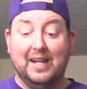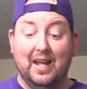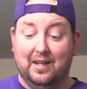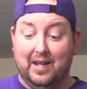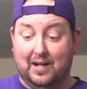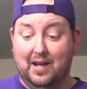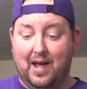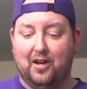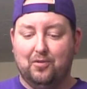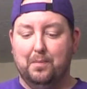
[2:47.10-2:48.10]
get like an
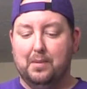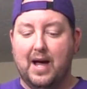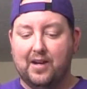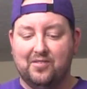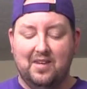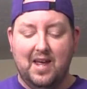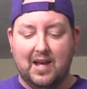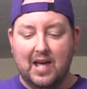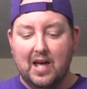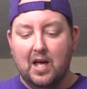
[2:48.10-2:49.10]
actual black
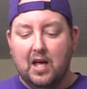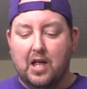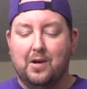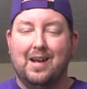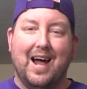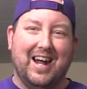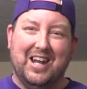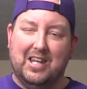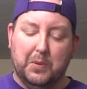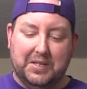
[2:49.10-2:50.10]
snake. You're not going
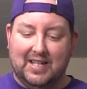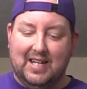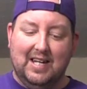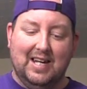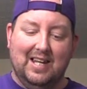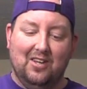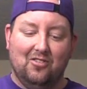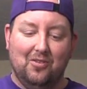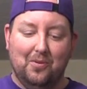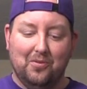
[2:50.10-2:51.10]
to deal with the kinking
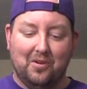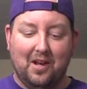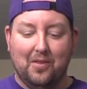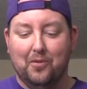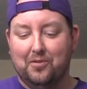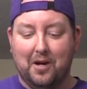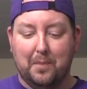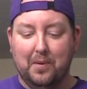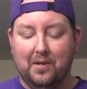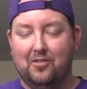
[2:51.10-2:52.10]
issues or any of those
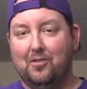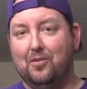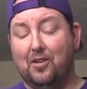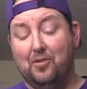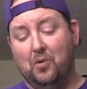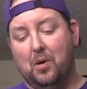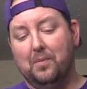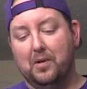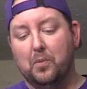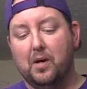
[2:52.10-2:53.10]
duckbill issues that you
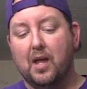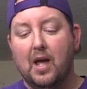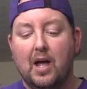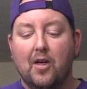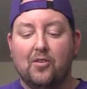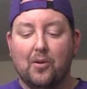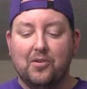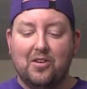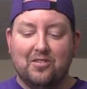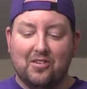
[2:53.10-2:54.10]
normally would. So
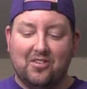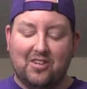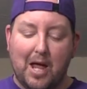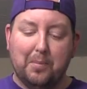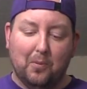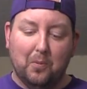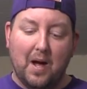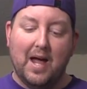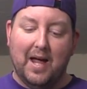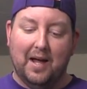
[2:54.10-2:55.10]
this is a stable
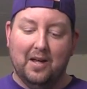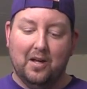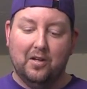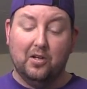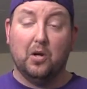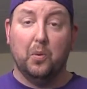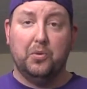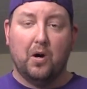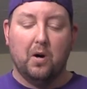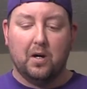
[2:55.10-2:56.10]
way to go
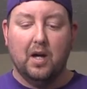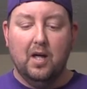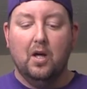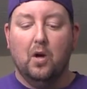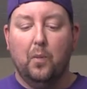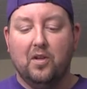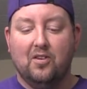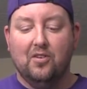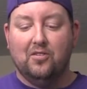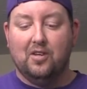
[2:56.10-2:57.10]
dark, which
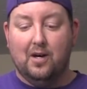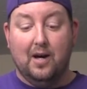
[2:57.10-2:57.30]
is